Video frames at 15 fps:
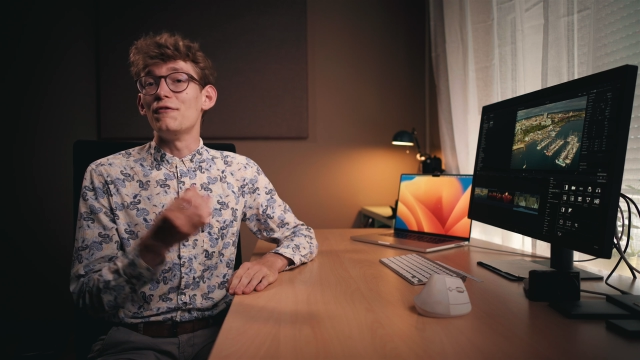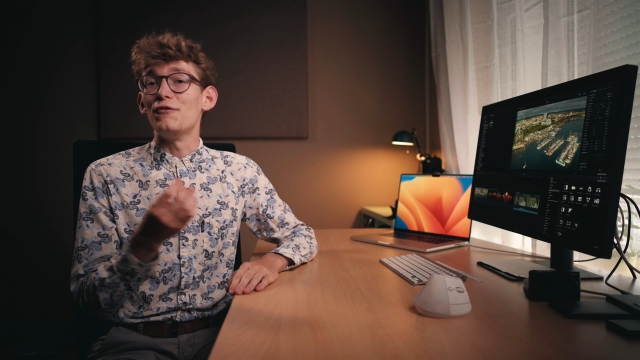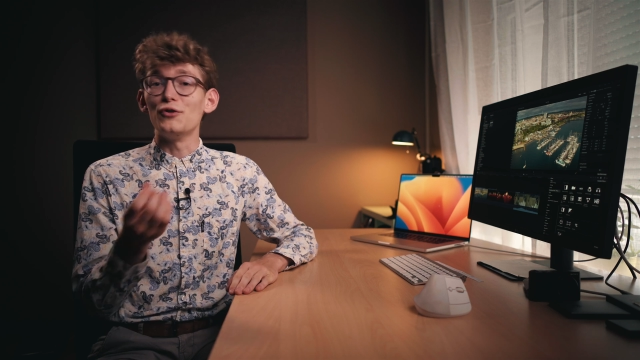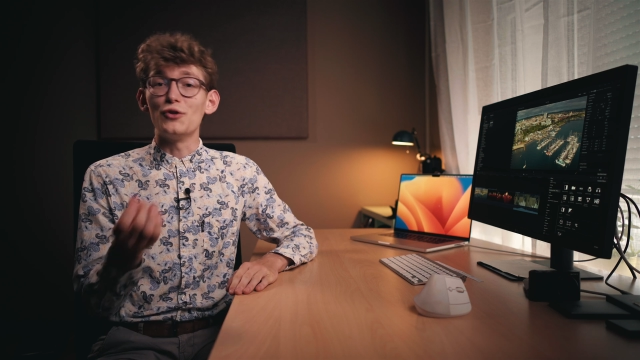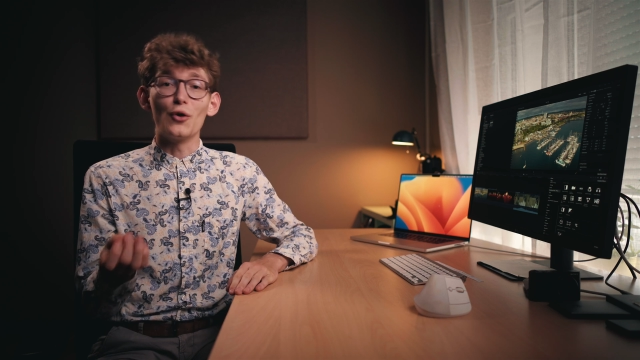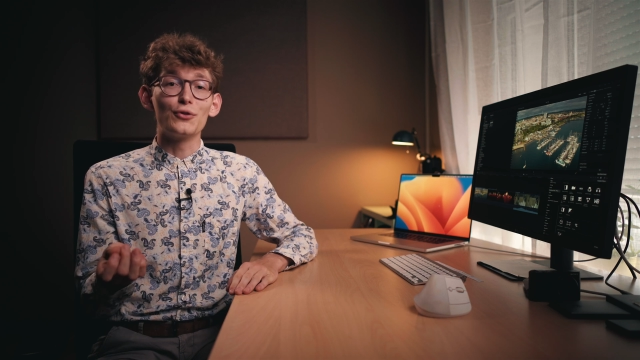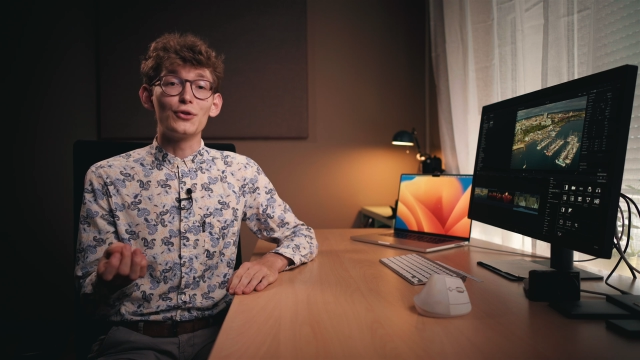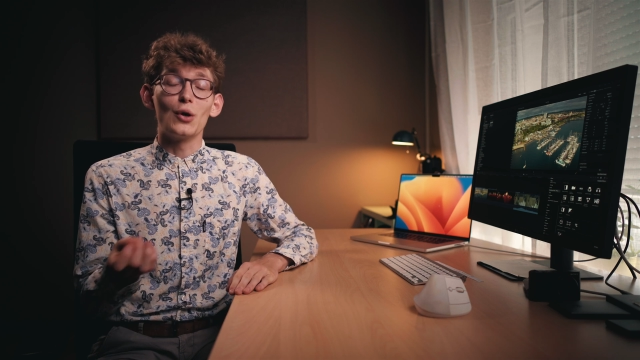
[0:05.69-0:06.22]

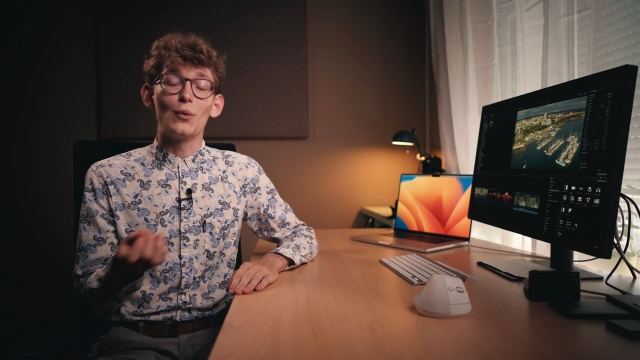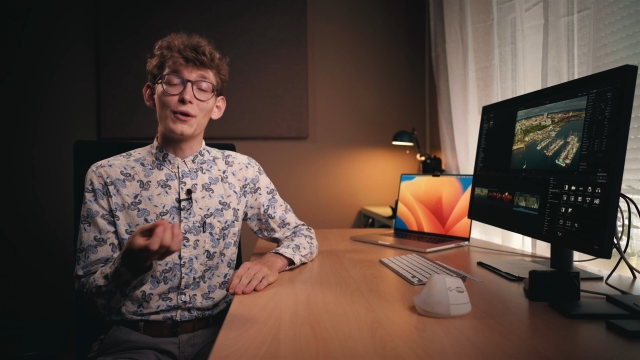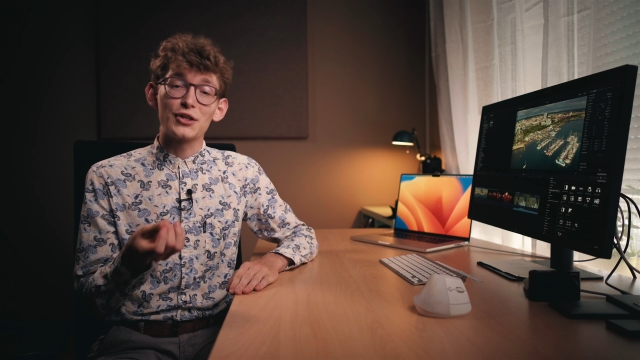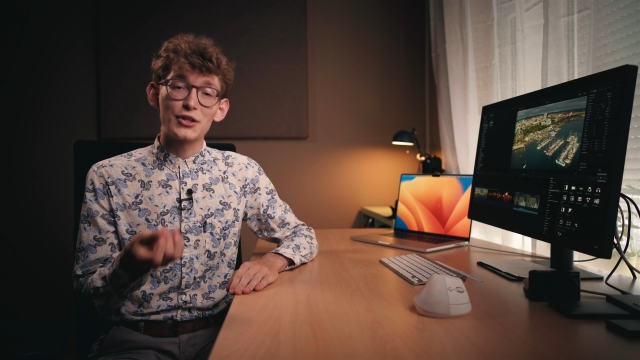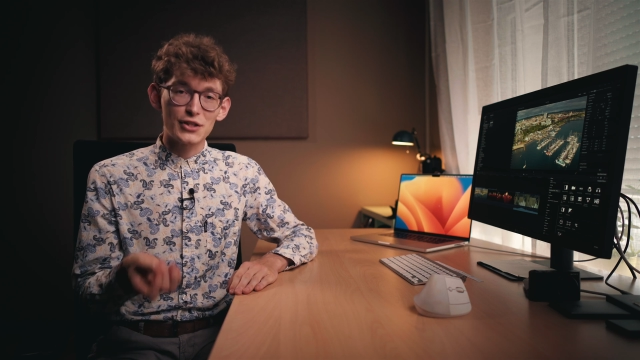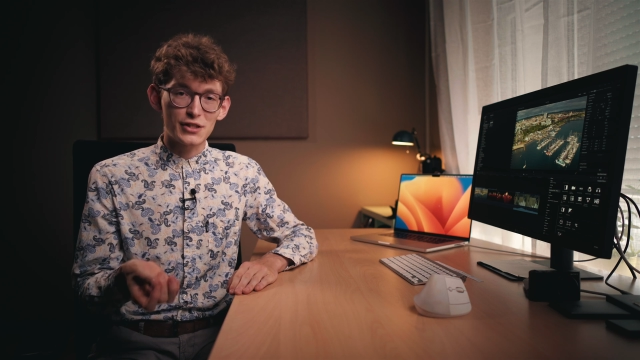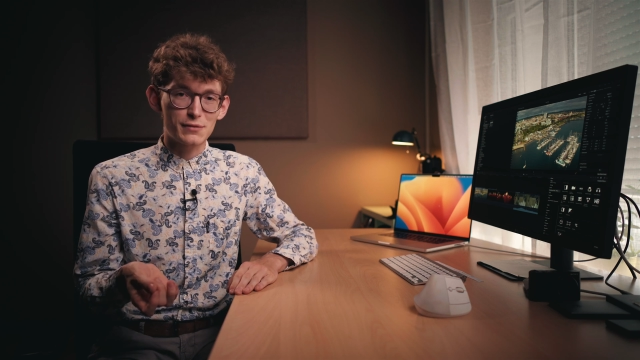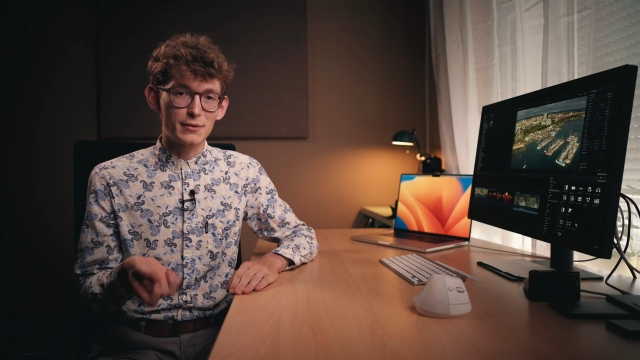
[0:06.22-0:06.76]
If you don't know
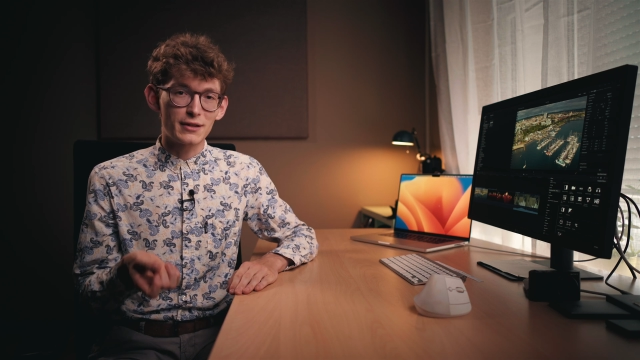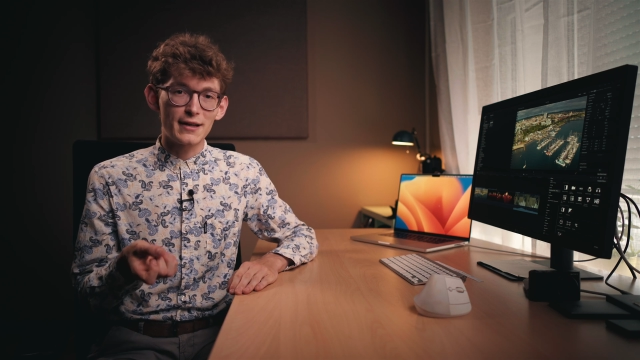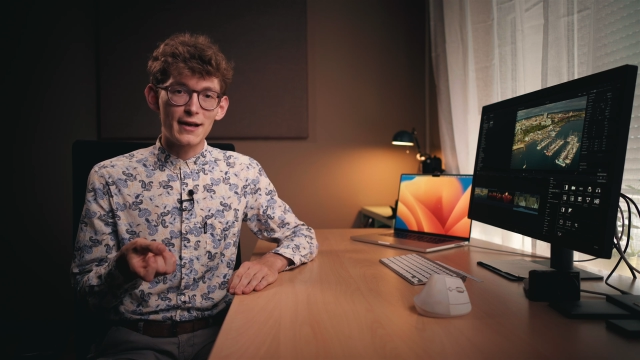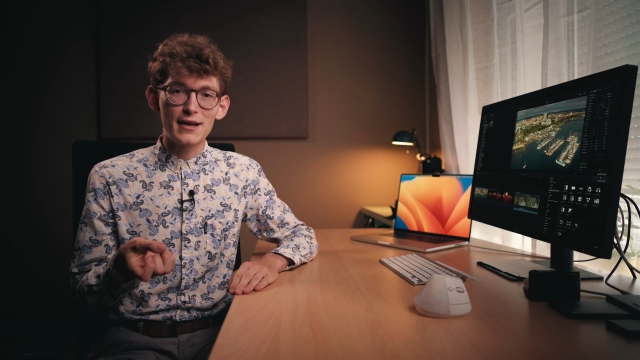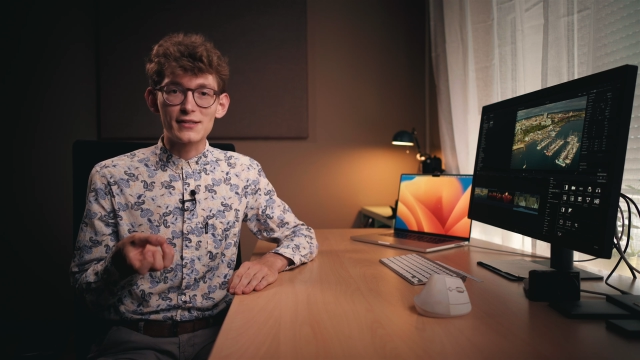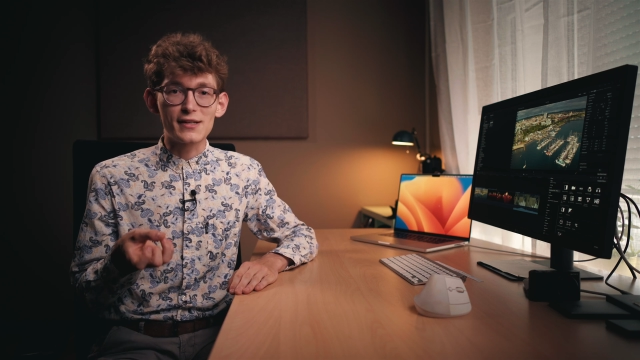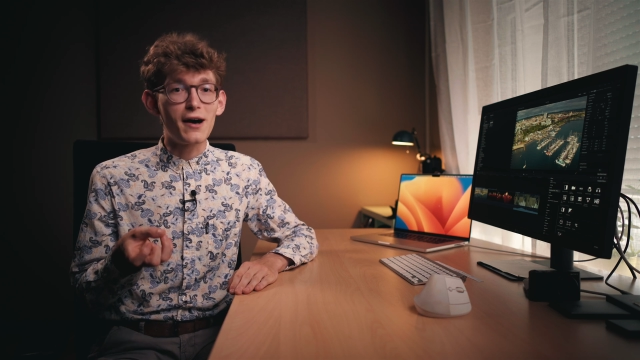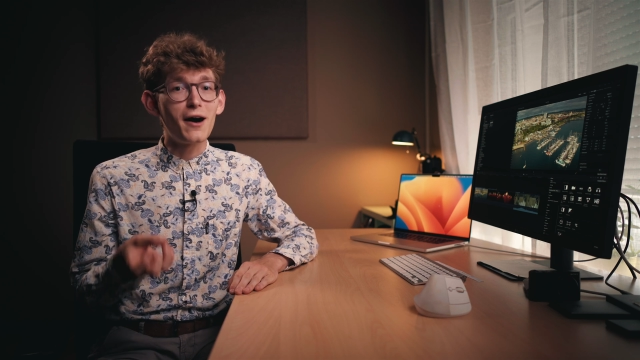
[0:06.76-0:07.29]
what adjustment
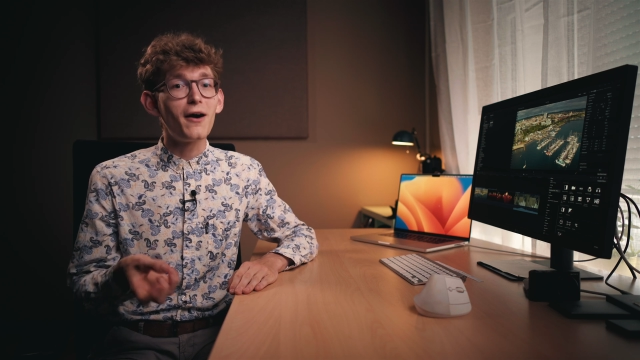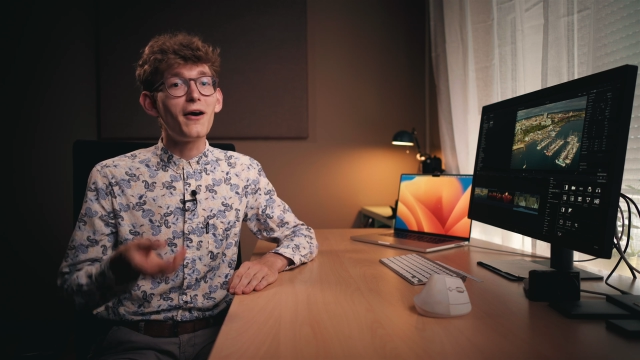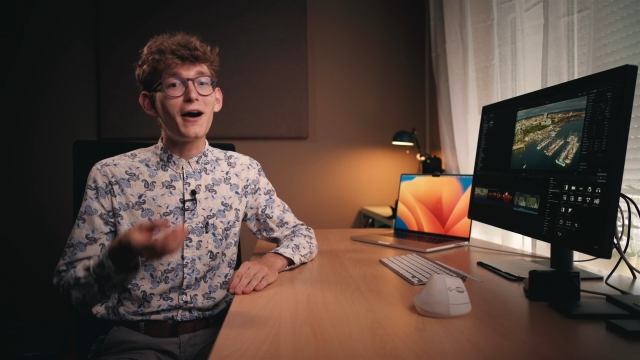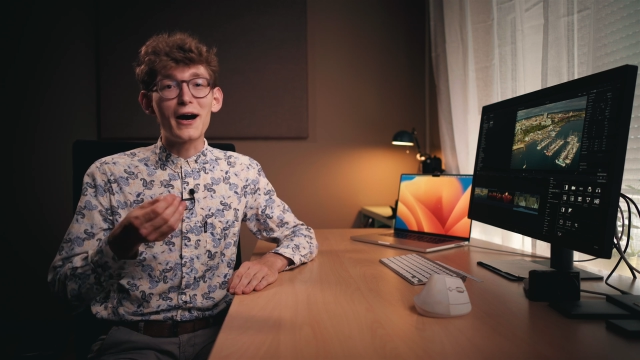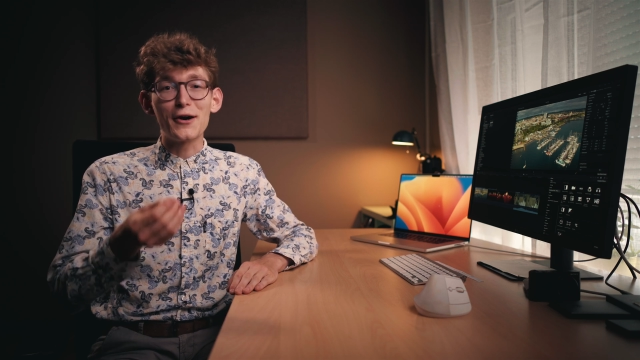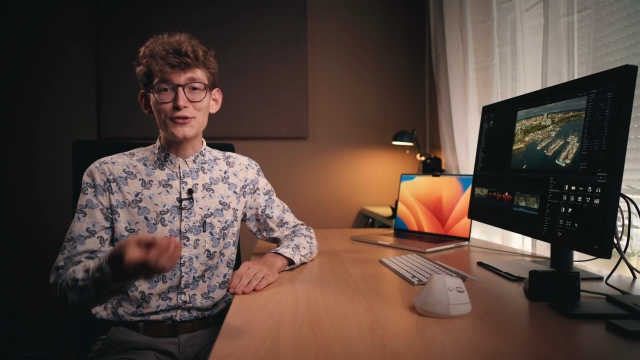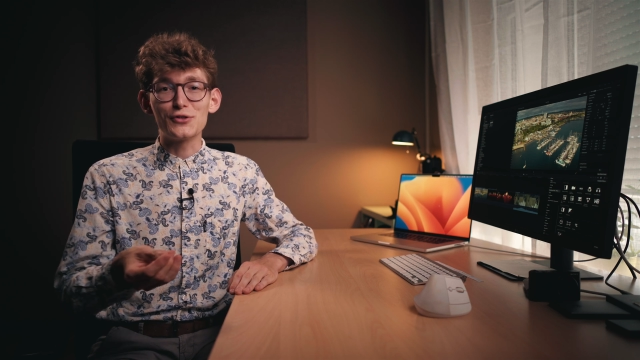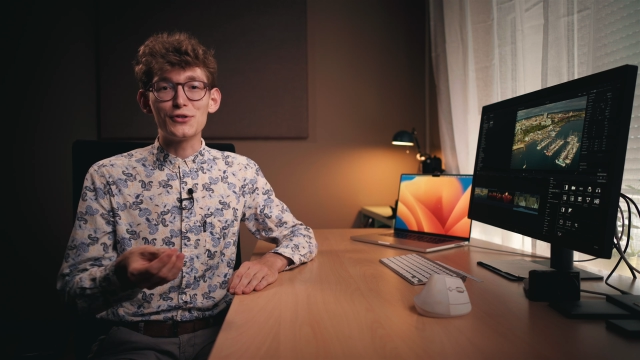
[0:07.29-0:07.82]
layers are
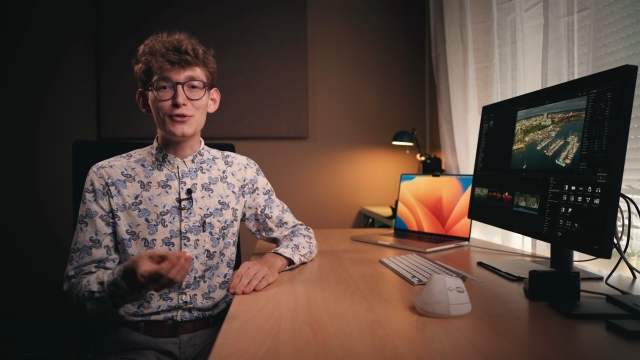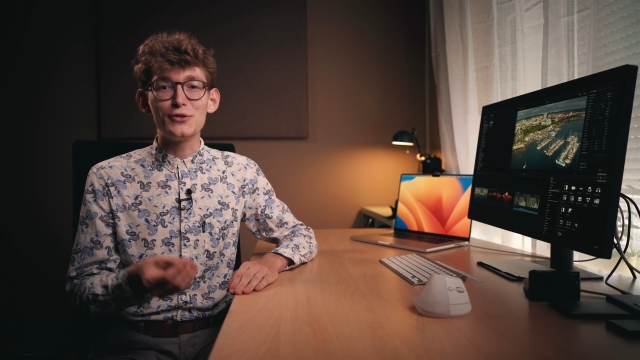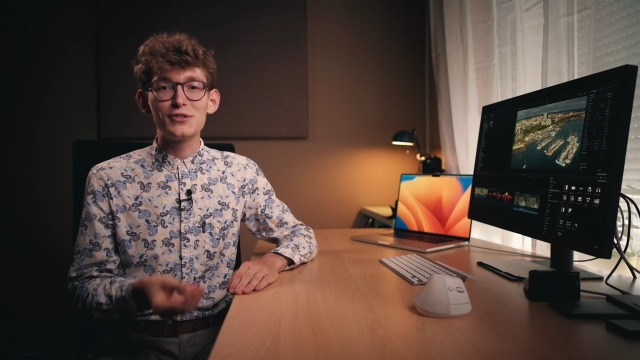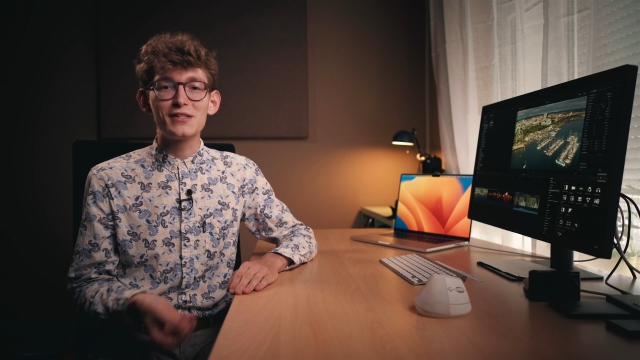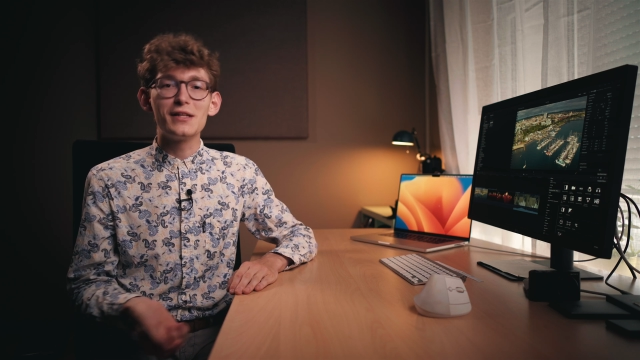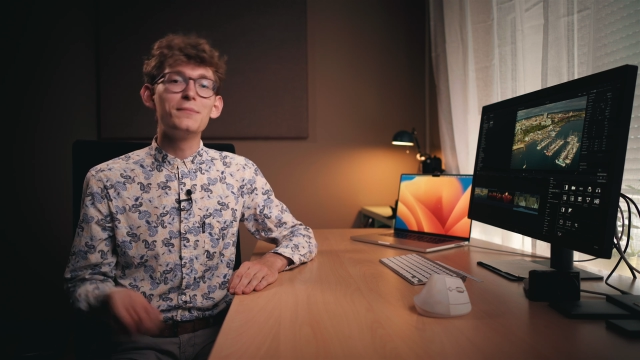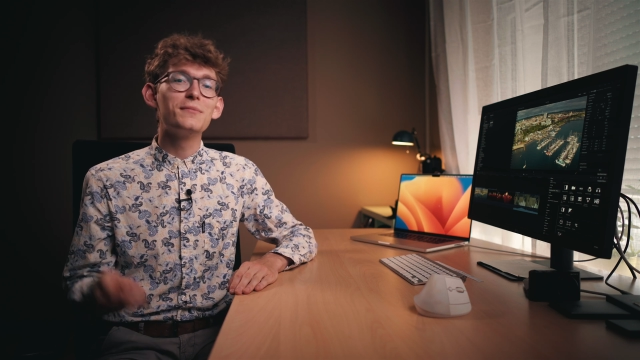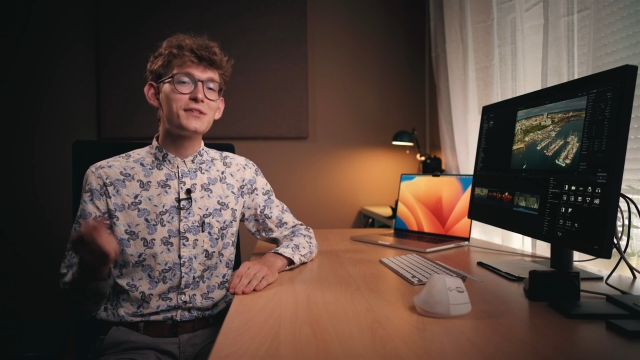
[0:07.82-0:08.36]
or how to
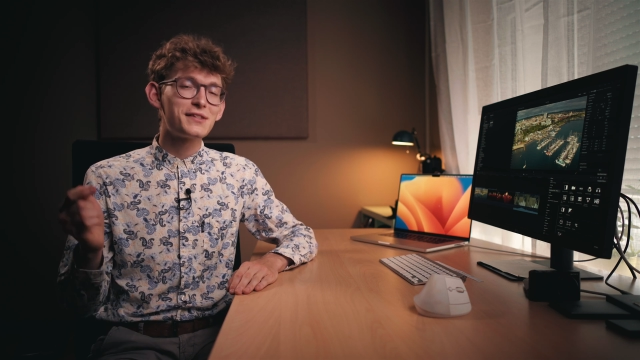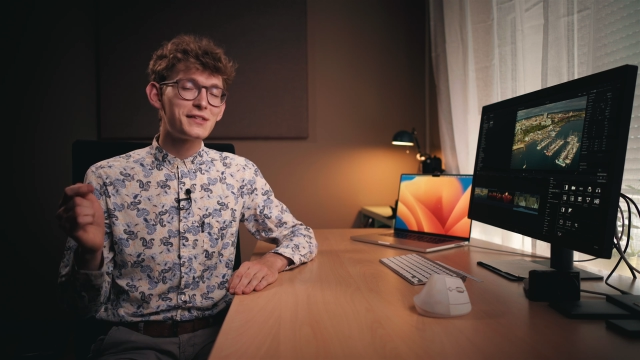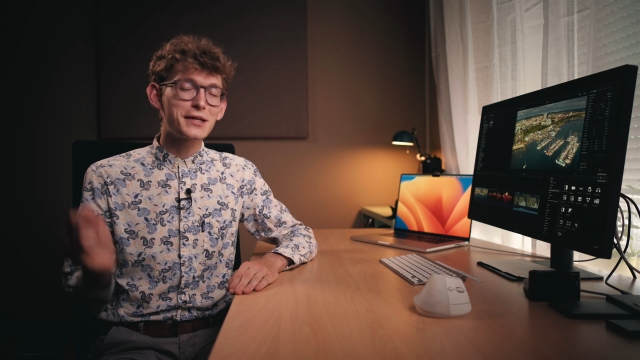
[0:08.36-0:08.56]
use them,